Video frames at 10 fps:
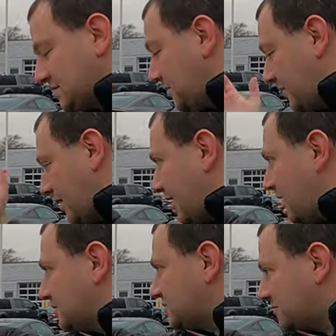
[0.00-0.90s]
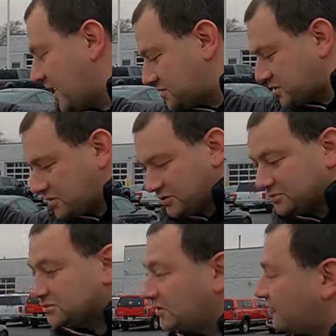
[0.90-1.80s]
So there you go. So make sure
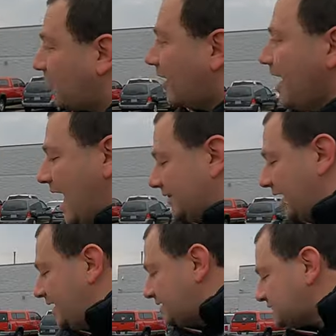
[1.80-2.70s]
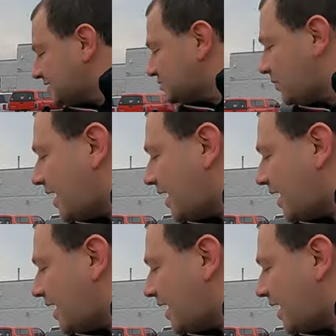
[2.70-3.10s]
to look for. And the easiest